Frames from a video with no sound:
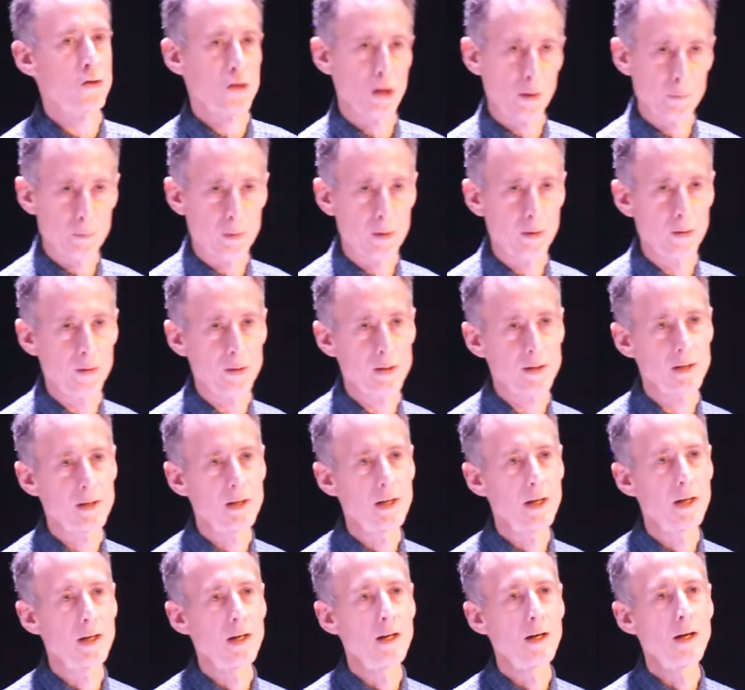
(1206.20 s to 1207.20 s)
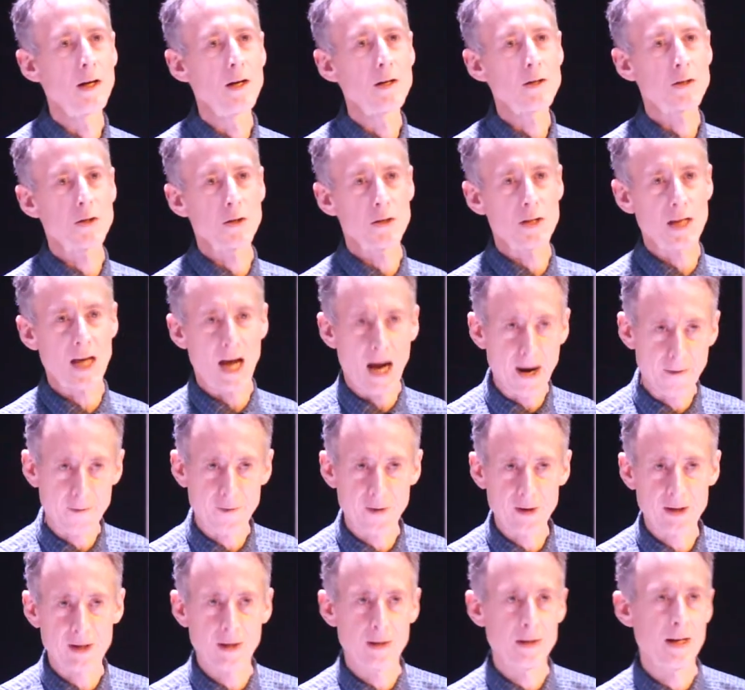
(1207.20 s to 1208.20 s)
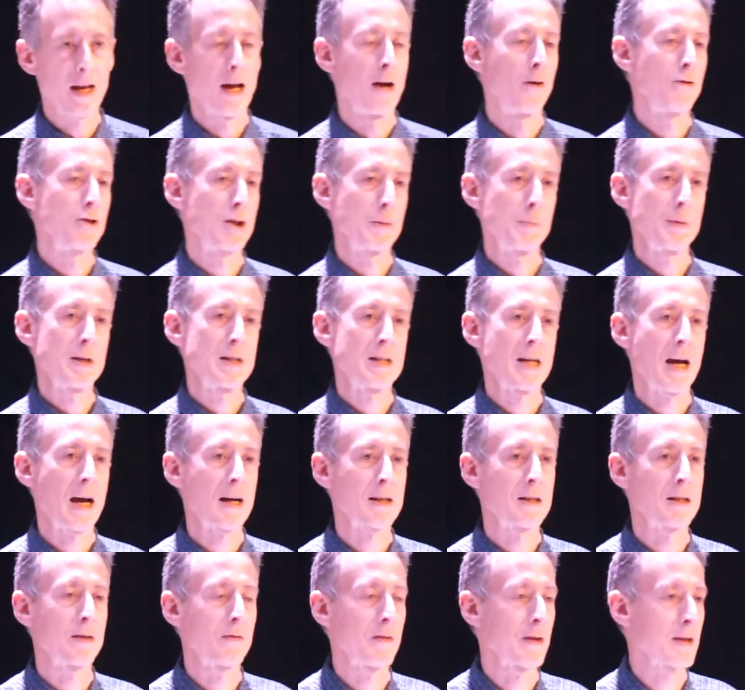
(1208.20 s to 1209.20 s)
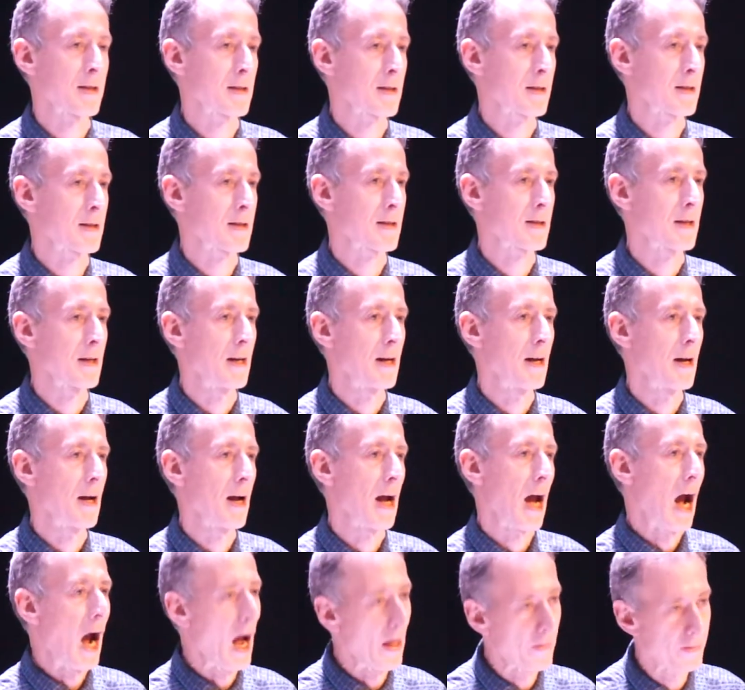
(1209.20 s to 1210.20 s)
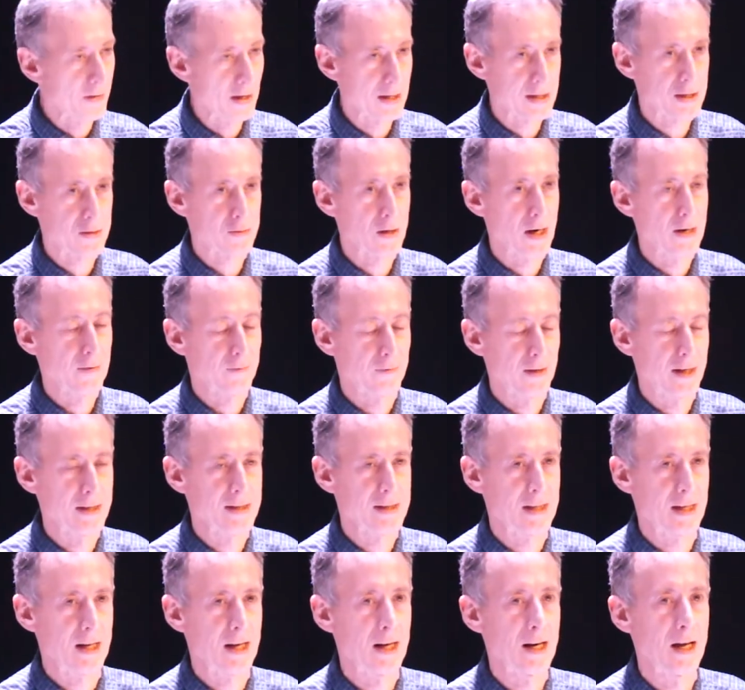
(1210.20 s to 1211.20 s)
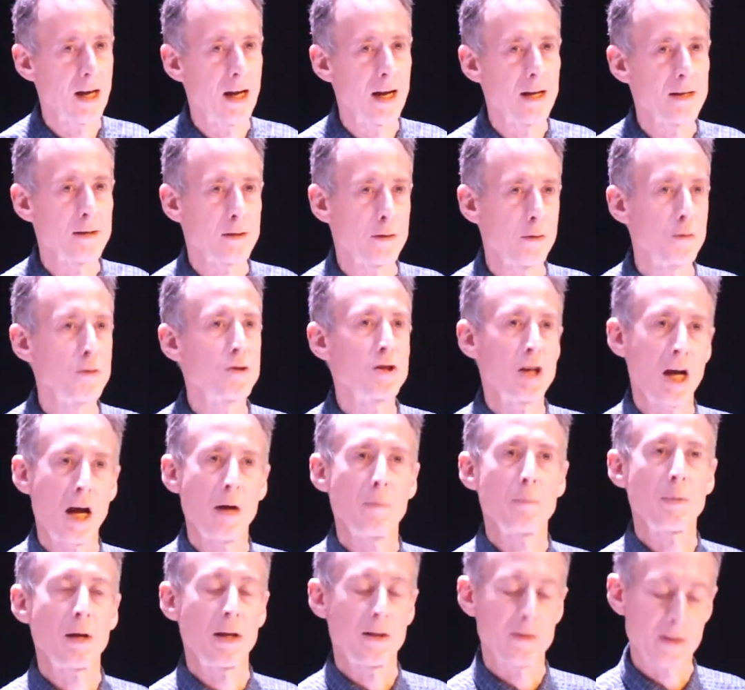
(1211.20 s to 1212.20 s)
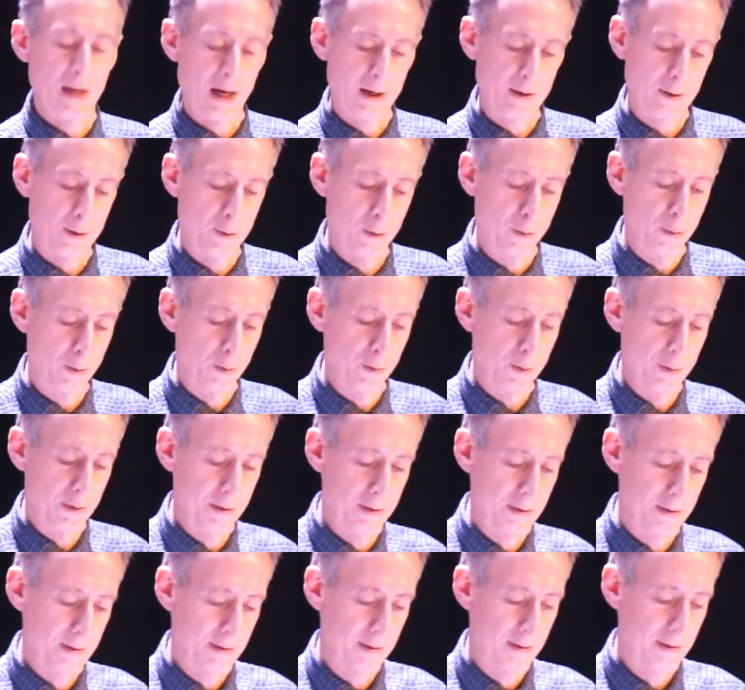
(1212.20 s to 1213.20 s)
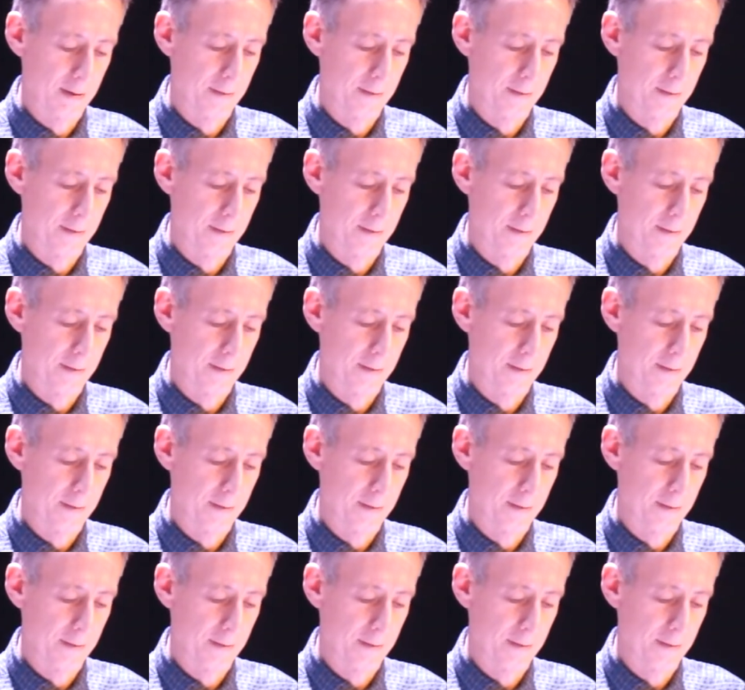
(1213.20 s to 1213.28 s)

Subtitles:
tribute to the African LGBT activists and their straight friends and allies who championed that cause.